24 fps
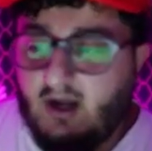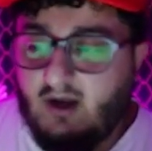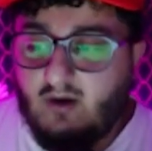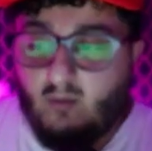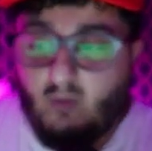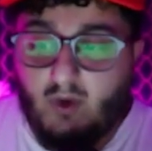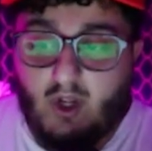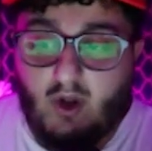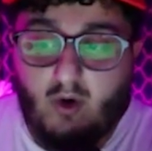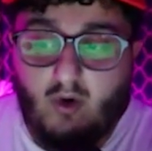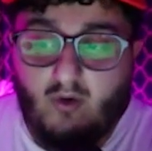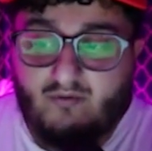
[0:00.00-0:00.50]

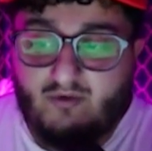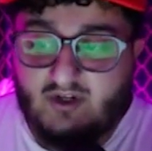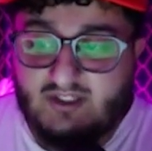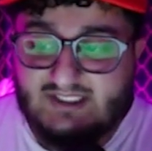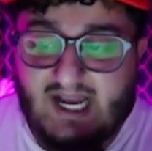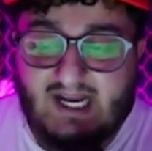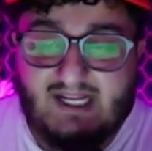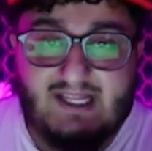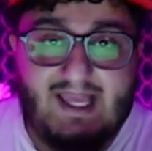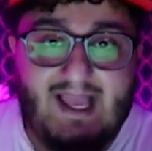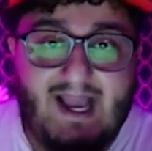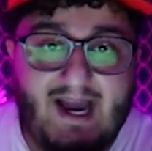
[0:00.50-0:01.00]
We go over
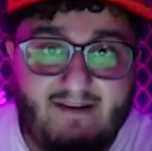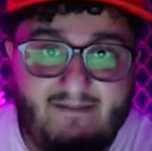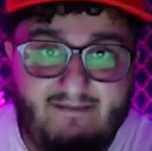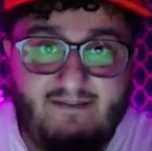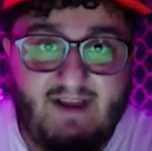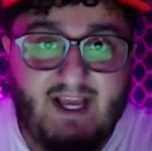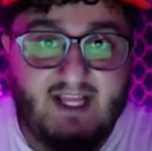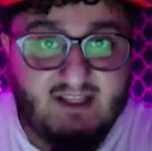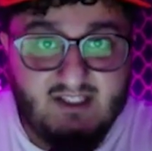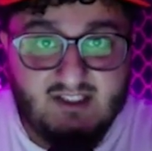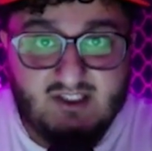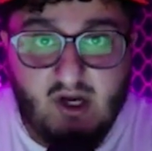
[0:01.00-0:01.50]
exactly how to
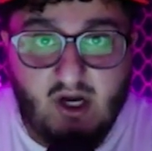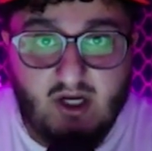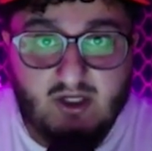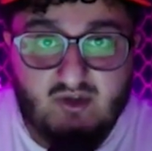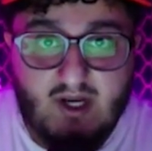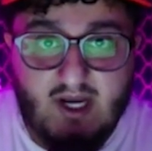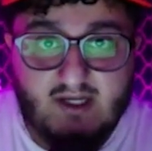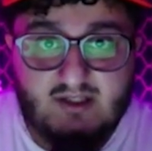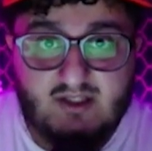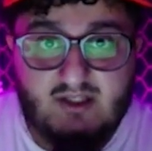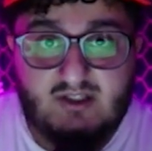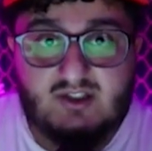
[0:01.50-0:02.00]
vet these
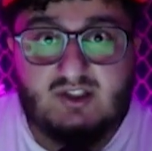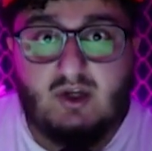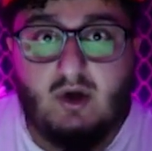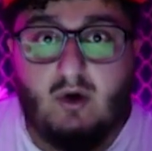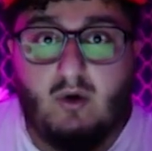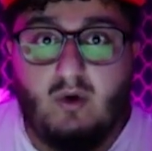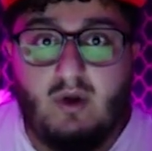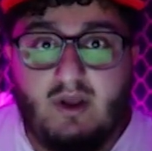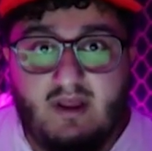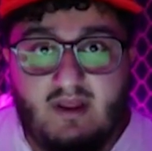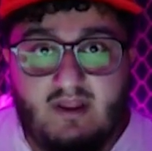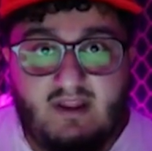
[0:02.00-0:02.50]
contractors.
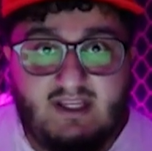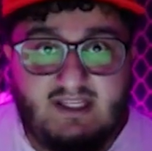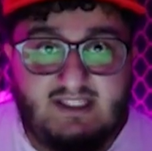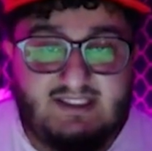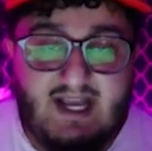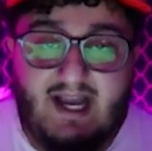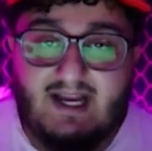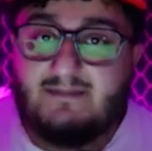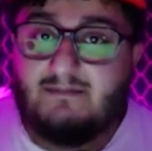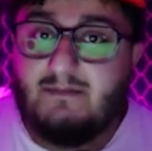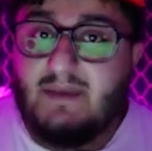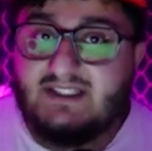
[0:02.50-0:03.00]
So the
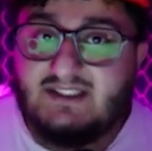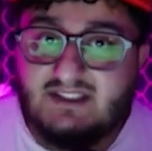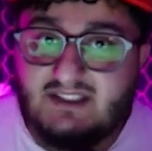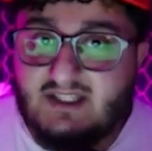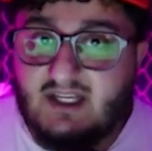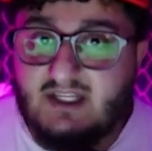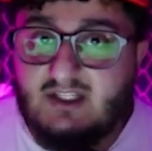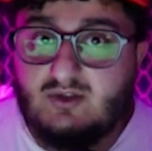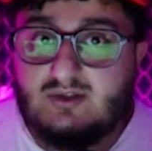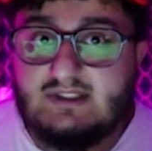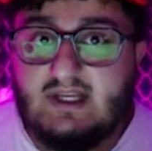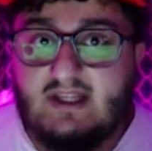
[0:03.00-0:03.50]
exact message
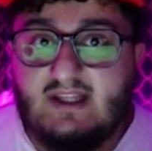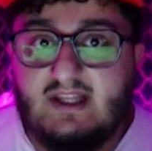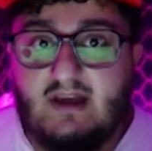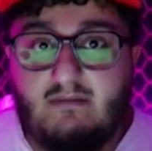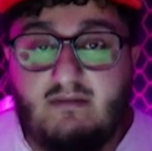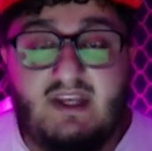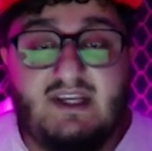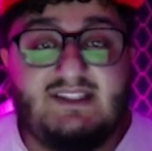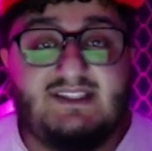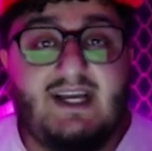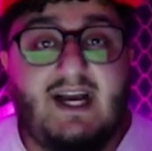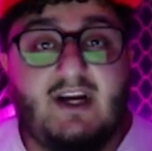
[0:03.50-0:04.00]
that you send them,
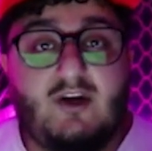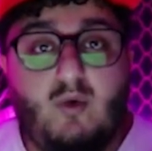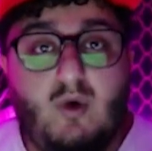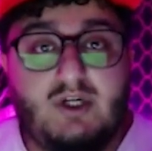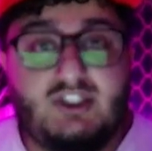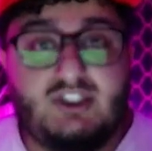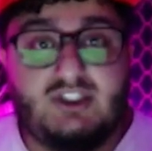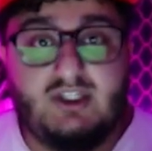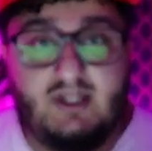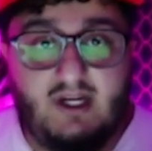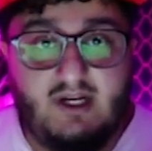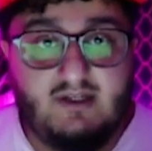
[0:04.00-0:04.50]
the exact
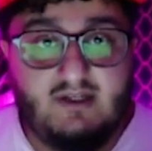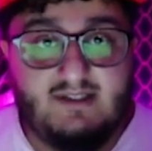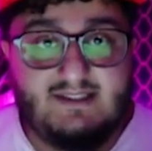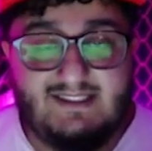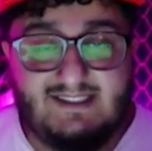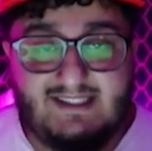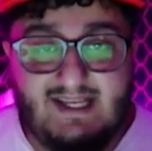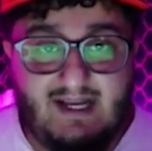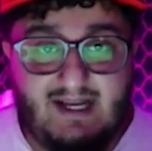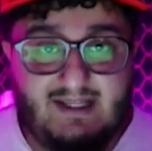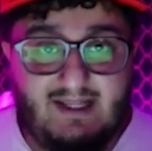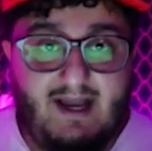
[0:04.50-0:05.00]
questionnaires, and
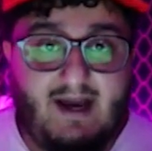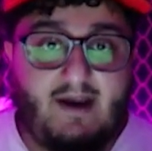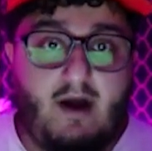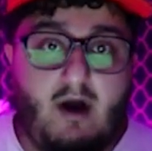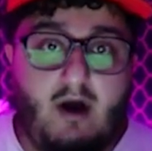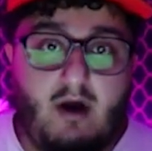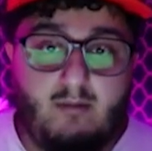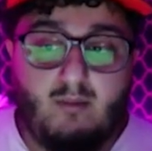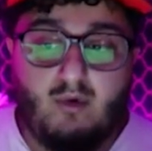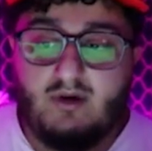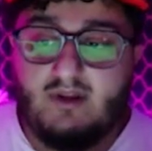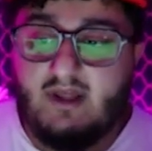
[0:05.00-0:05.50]
exactly how to
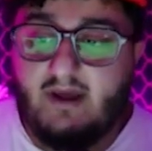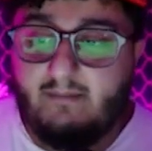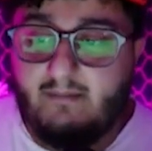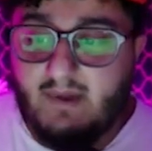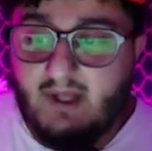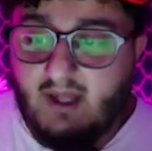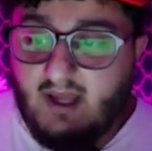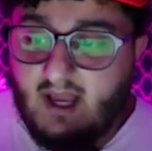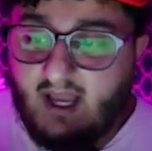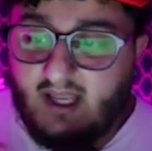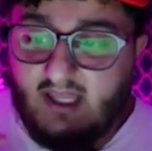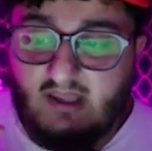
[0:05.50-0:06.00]
onboard them.
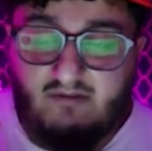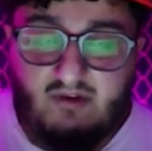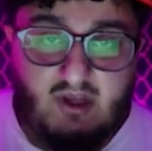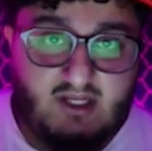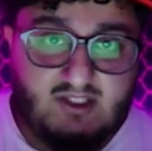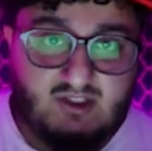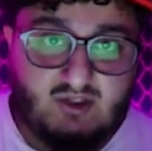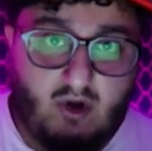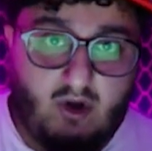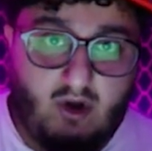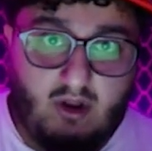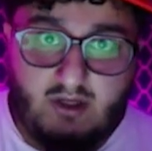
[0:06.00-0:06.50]
I give you
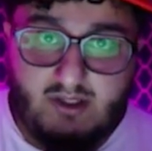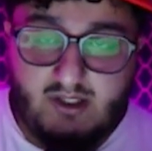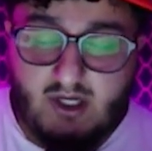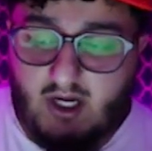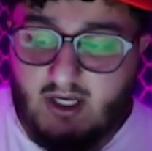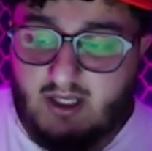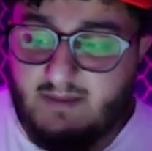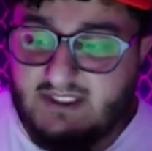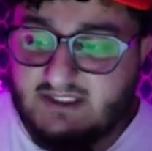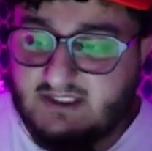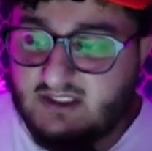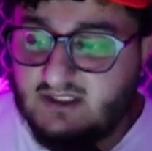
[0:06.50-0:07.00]
guys all the
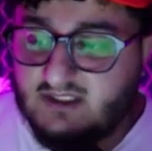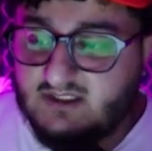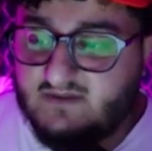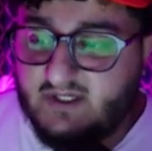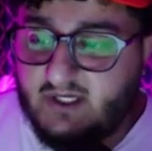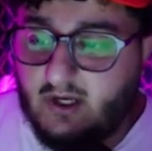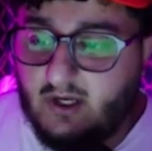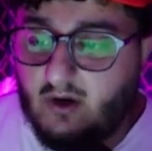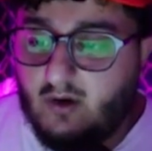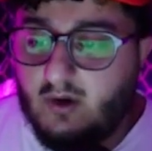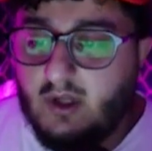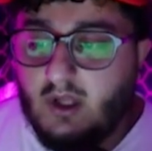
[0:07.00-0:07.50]
documents in this
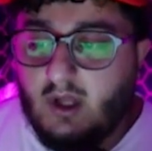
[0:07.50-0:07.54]
video.